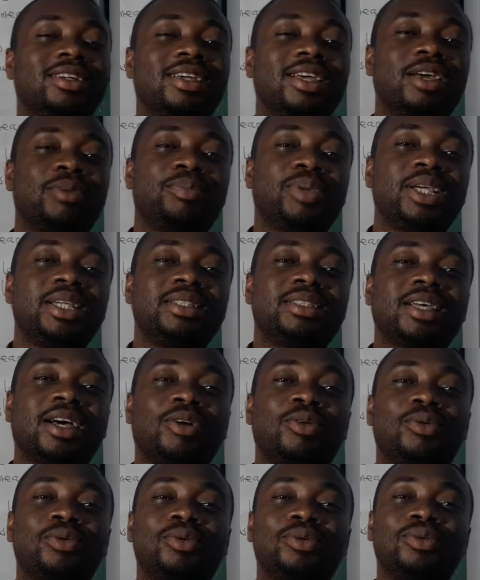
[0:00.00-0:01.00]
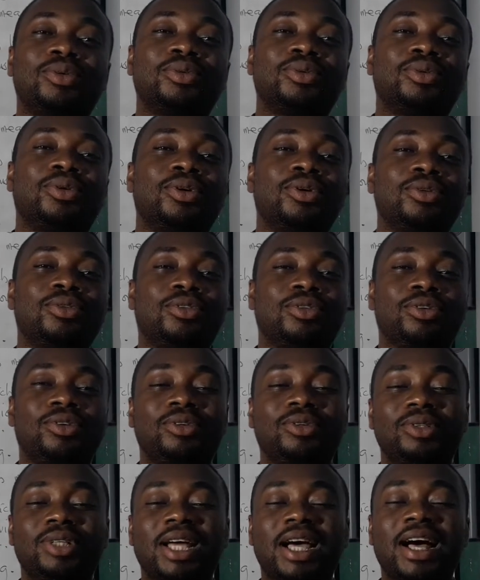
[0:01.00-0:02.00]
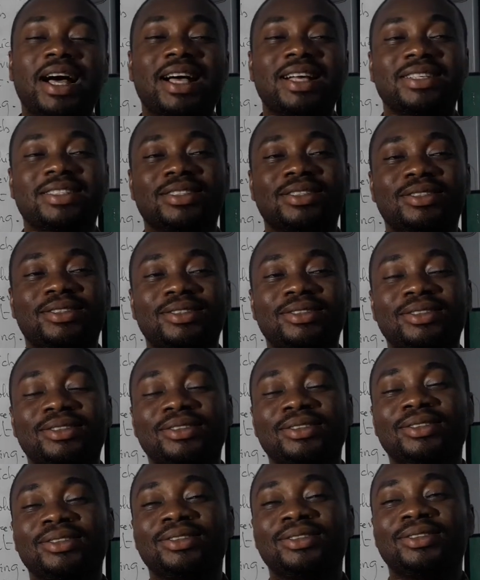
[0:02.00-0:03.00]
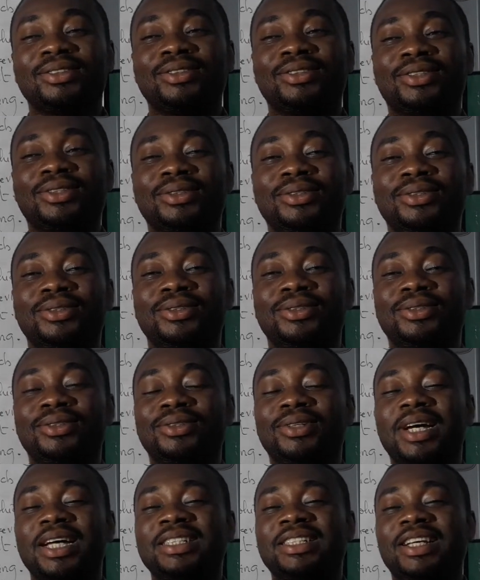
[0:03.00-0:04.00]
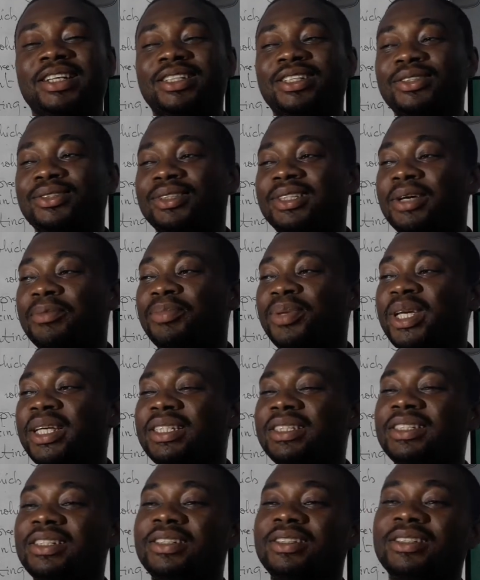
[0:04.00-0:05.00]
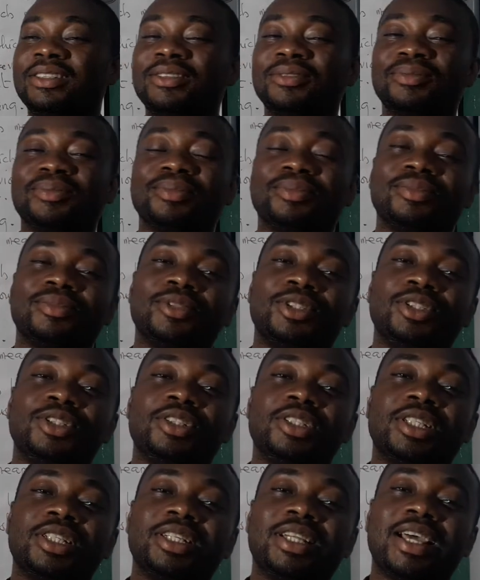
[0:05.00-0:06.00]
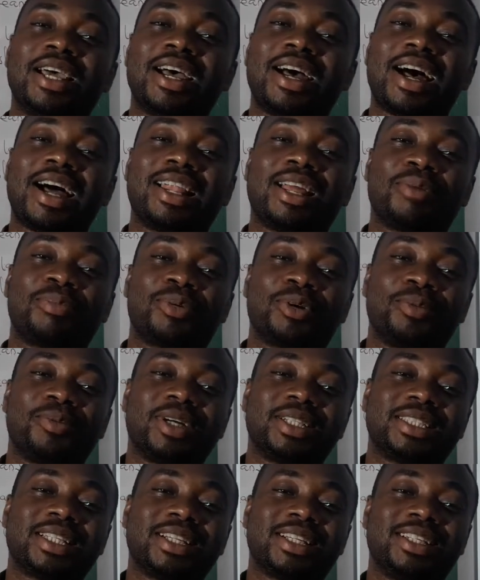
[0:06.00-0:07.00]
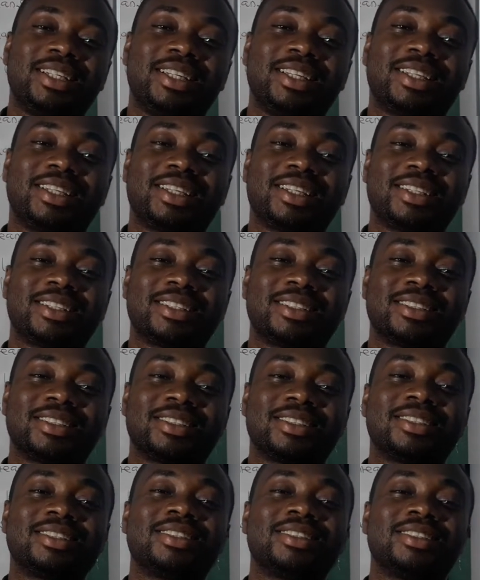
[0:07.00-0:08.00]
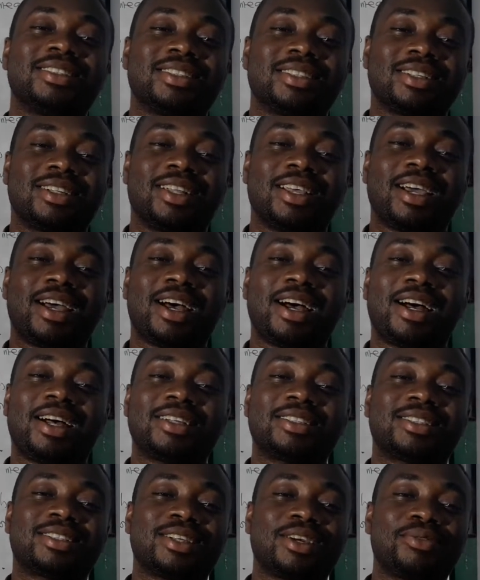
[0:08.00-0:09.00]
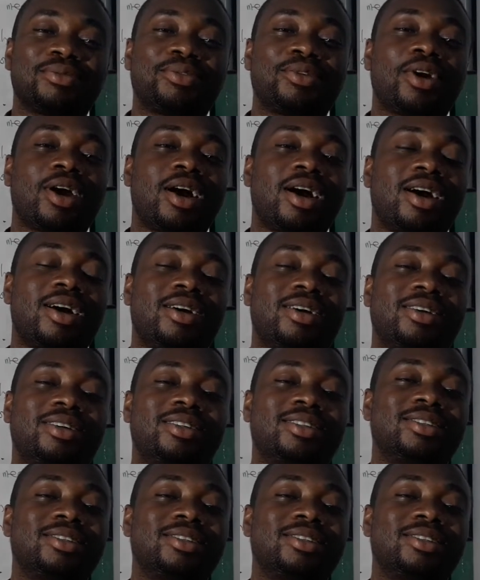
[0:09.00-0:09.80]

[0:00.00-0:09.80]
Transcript: a painter will go through the hassle to execute a painting using the alla prima technique. There are several